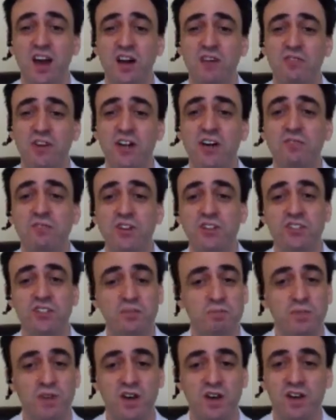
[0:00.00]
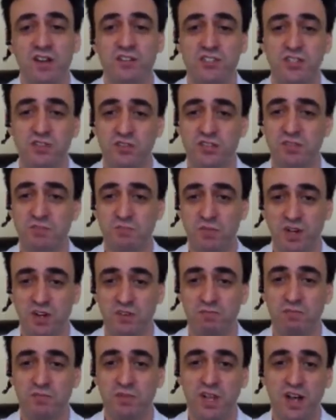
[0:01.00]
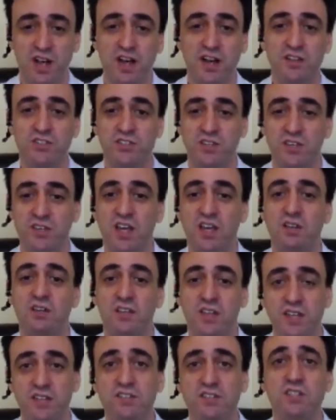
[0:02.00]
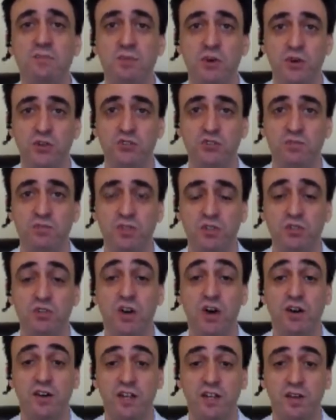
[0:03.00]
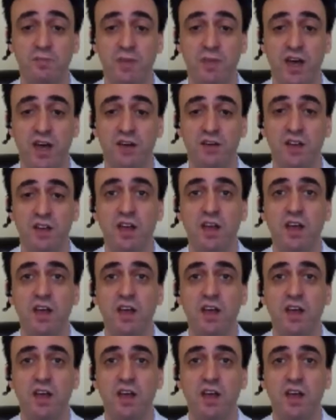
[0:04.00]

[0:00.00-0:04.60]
I read a recent uh, series of, of blogs and, and, LinkedIn posts from you talking about